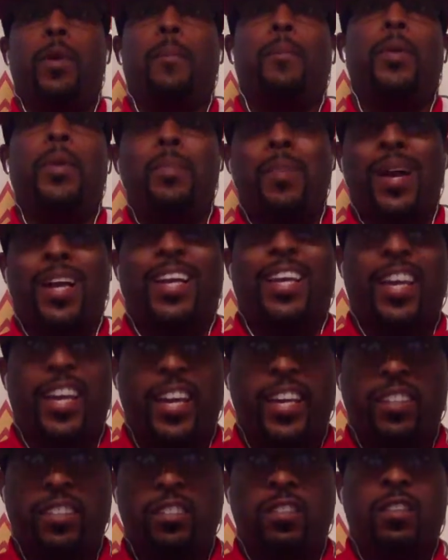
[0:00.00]
be my
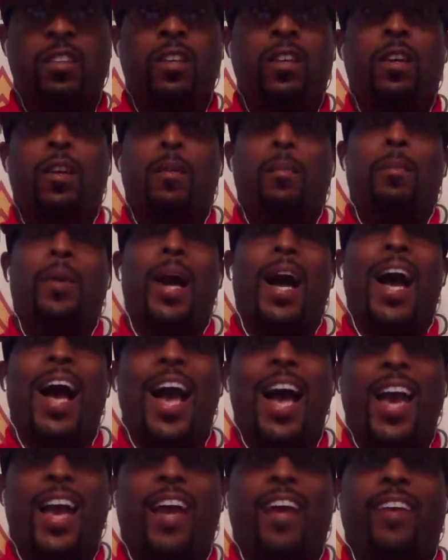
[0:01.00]
guess. But
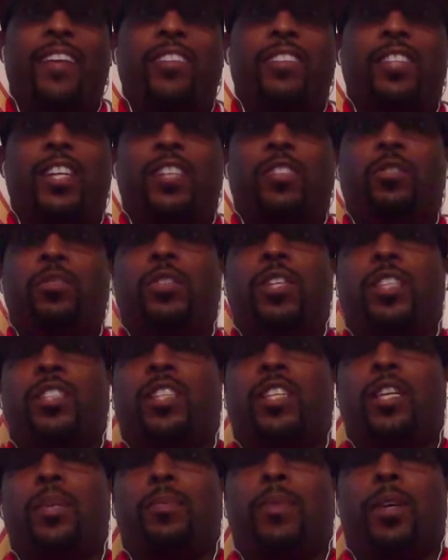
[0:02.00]
I ask that you
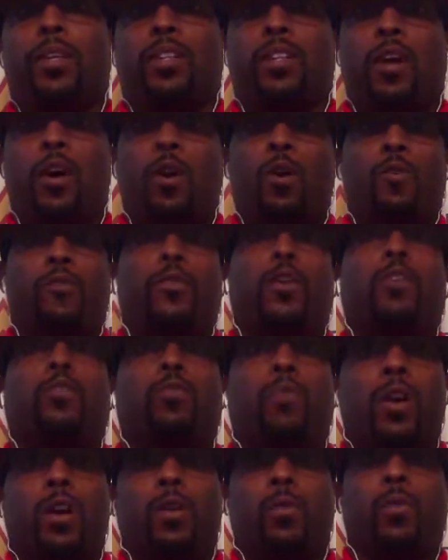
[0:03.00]
just keep it the whole
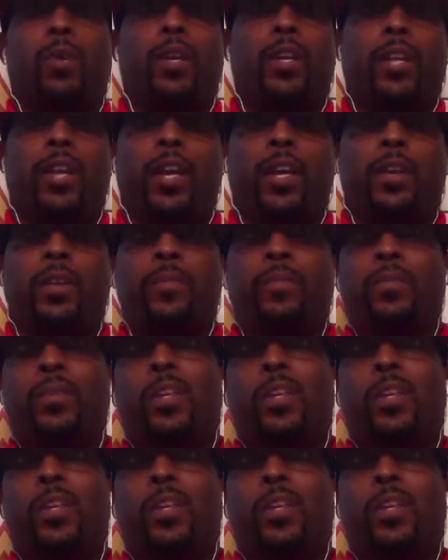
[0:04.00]
first round one day.